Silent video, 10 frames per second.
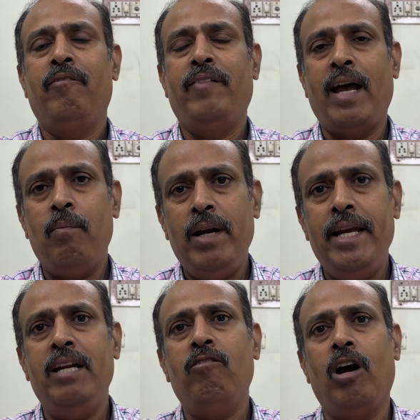
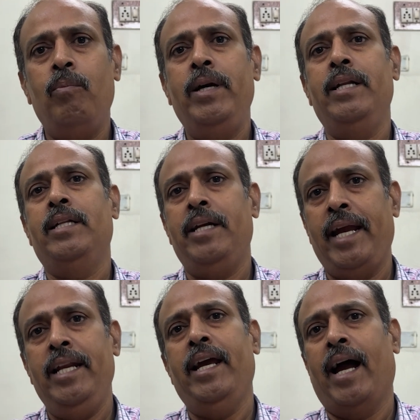Family involvement in the
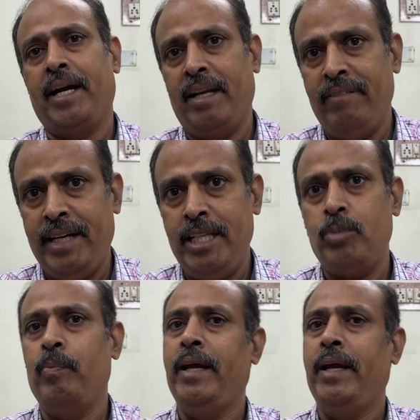daily activities,